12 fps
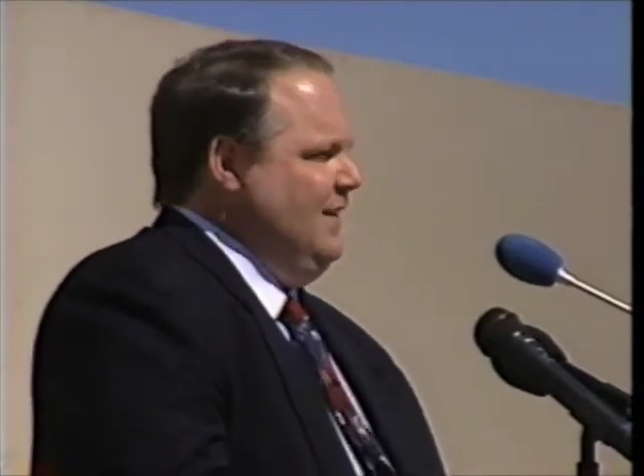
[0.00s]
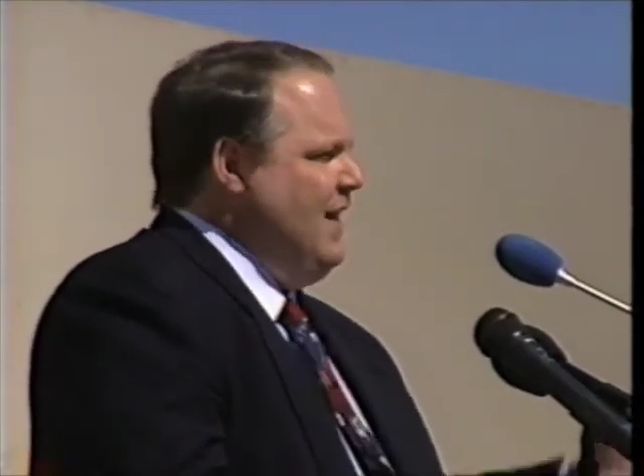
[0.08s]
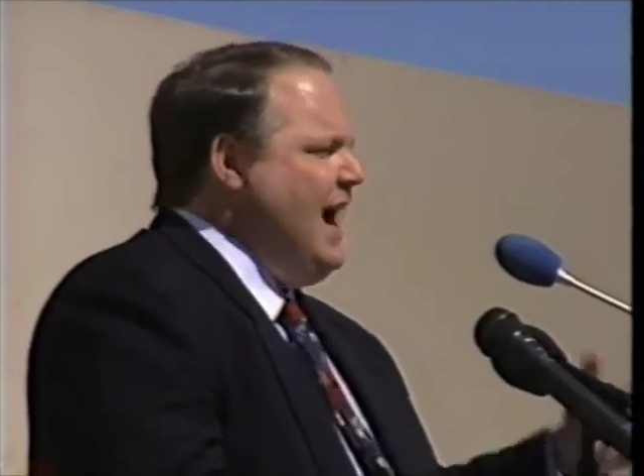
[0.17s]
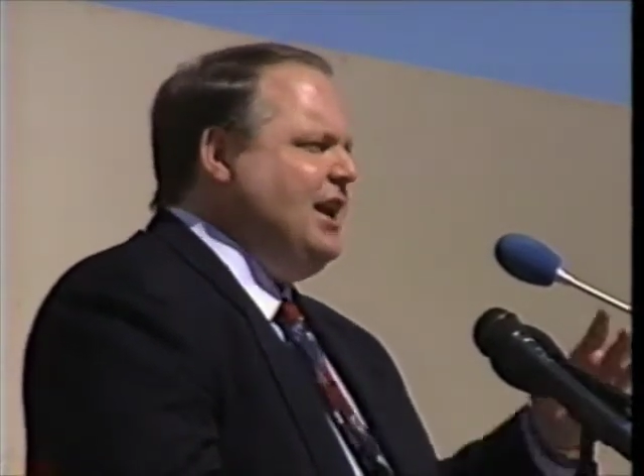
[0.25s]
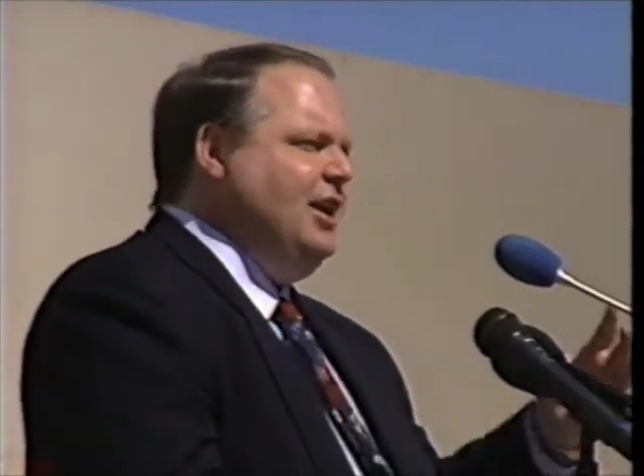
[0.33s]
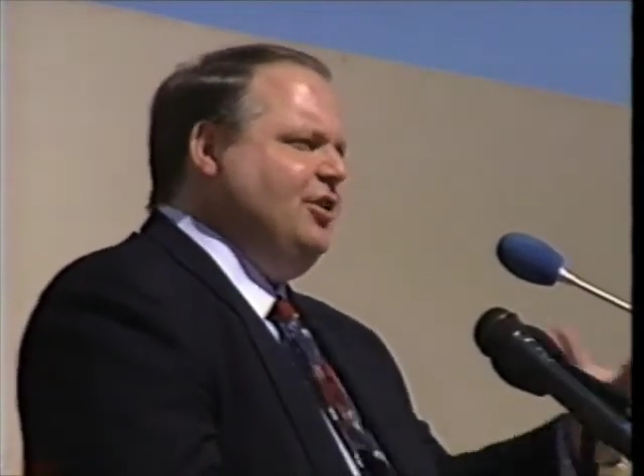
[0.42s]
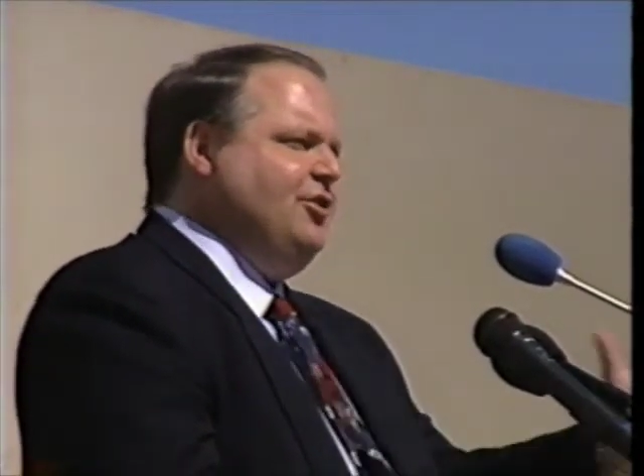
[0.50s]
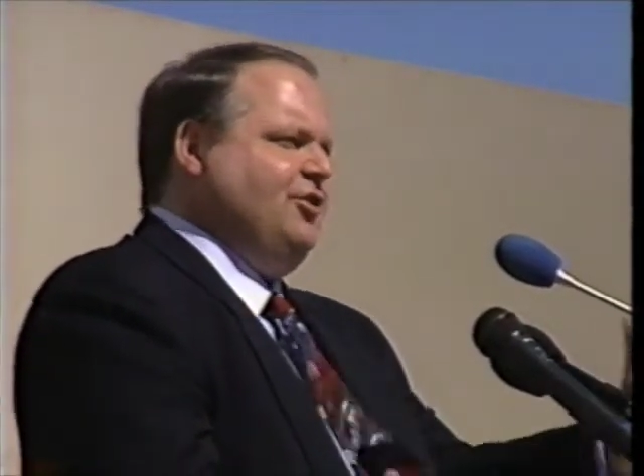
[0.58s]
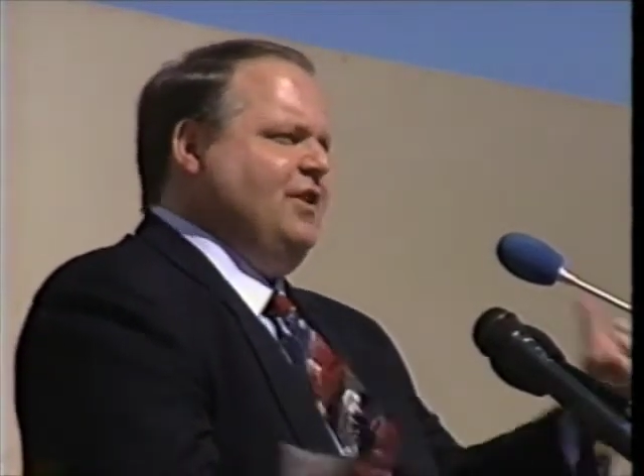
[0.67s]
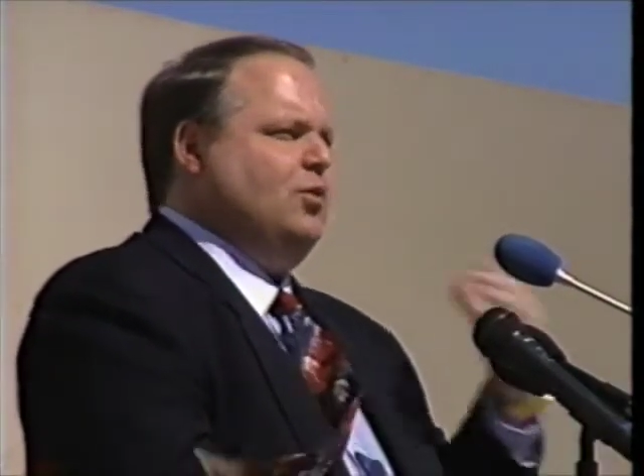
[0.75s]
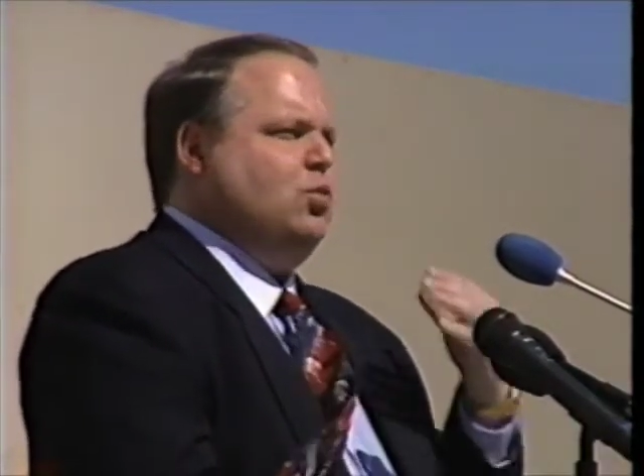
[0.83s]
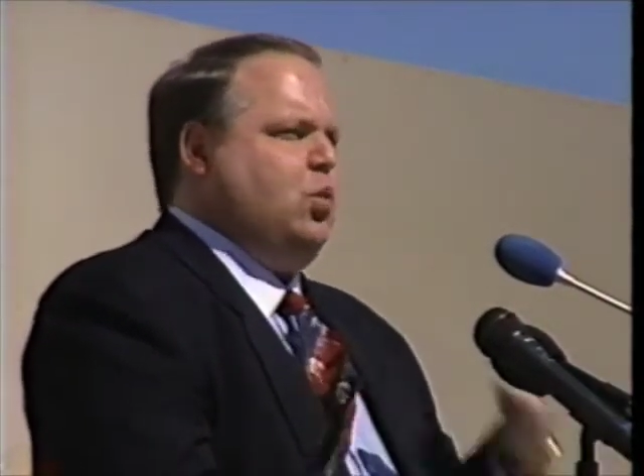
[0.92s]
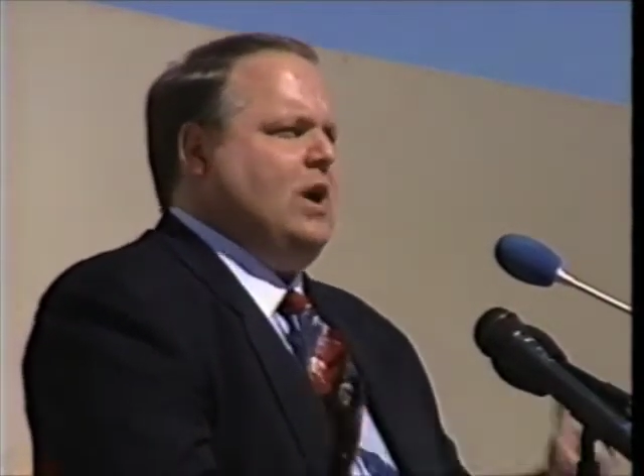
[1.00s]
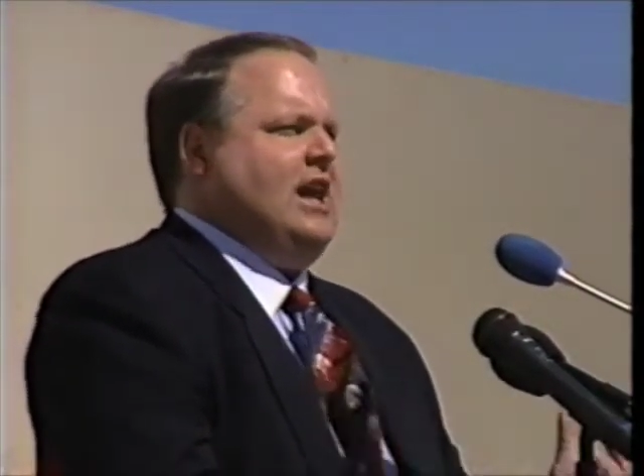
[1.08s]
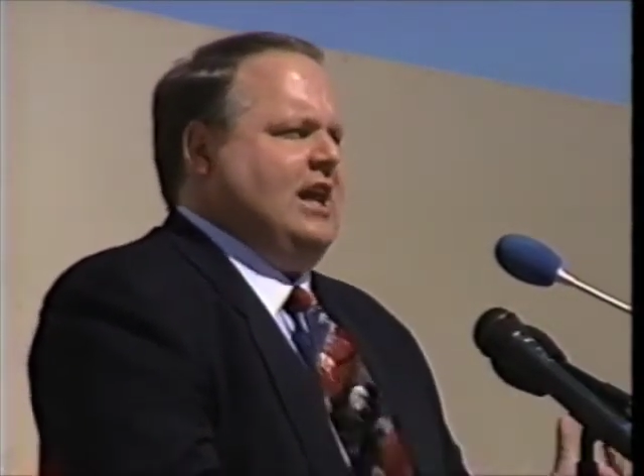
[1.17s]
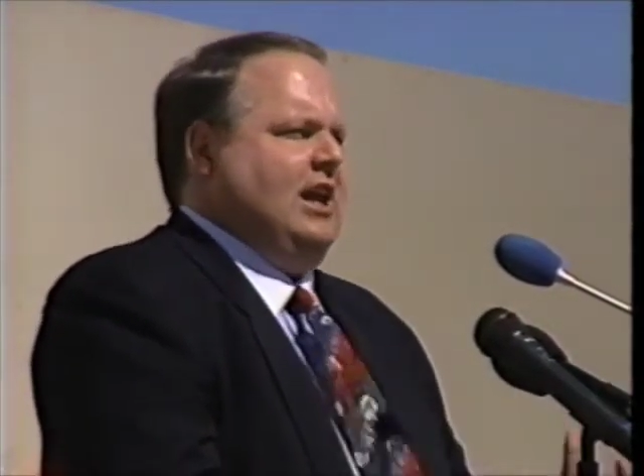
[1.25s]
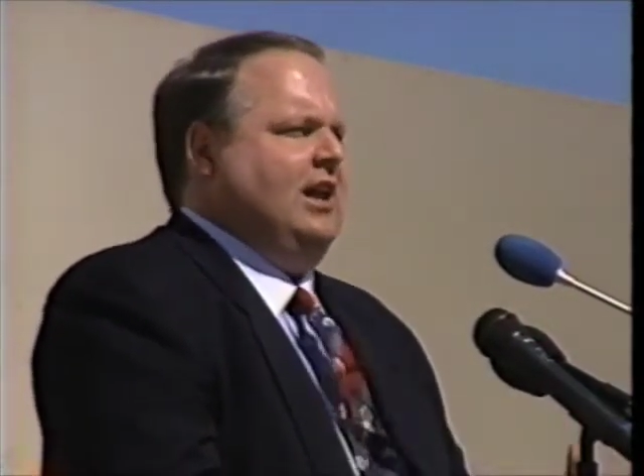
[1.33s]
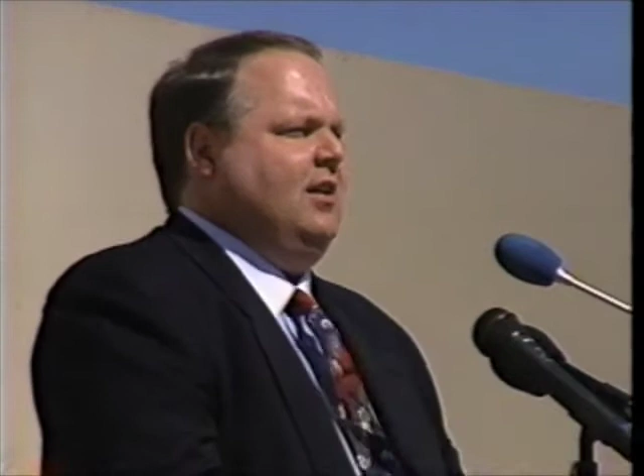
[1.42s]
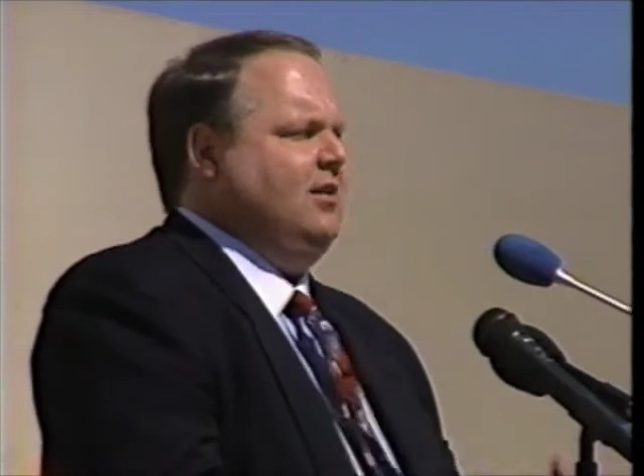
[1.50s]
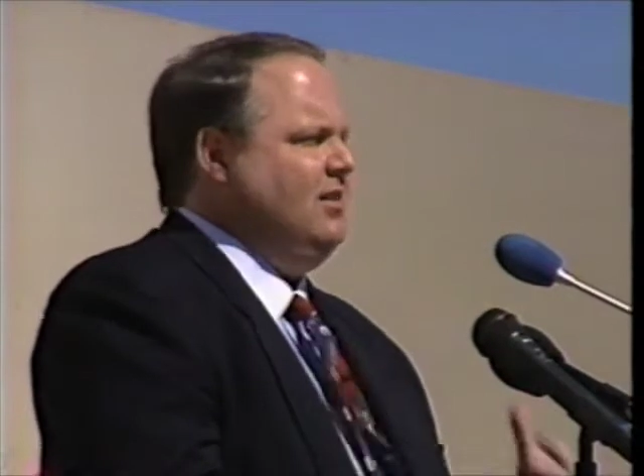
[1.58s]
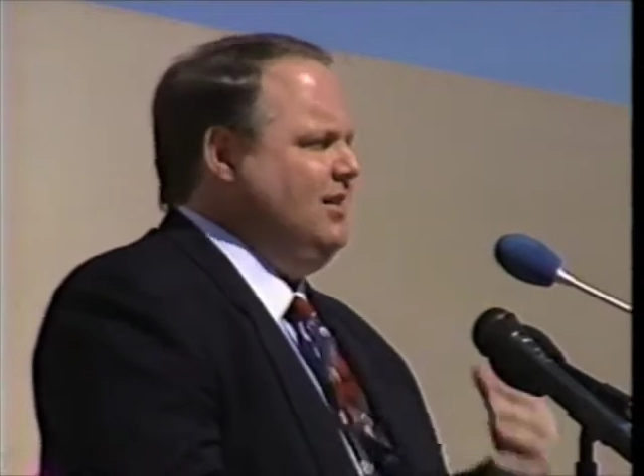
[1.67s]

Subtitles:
That is that we,